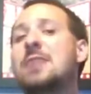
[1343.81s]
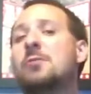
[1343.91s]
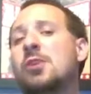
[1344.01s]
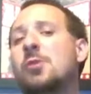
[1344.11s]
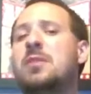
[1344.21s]

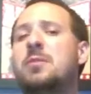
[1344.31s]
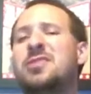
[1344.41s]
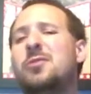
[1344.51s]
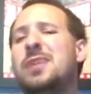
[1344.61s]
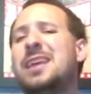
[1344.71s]
where we will be
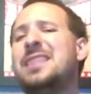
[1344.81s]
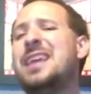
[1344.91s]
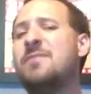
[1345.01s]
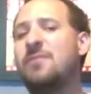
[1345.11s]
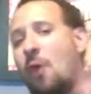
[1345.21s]
doing
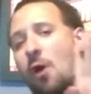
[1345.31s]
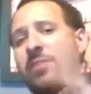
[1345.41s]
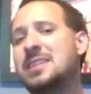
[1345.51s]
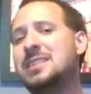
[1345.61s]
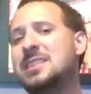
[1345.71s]
the 4th
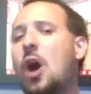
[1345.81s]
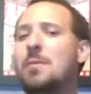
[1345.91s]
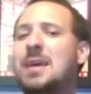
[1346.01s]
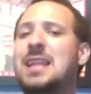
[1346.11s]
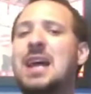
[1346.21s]

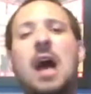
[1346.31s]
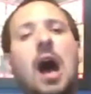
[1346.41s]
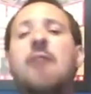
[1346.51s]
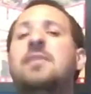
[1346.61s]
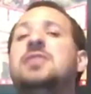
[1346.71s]
installment
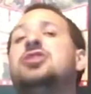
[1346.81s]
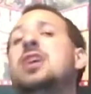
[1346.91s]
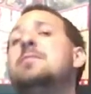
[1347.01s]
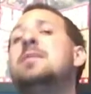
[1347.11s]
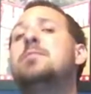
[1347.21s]
of
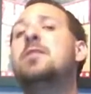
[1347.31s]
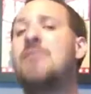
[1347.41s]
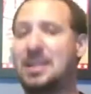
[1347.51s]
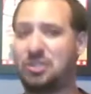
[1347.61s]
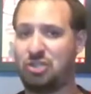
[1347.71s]
Achievement
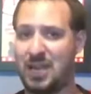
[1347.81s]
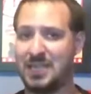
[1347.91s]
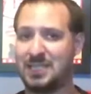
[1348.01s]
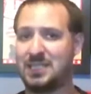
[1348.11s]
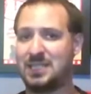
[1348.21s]

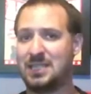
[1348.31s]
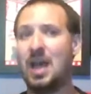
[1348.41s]
Perfectionist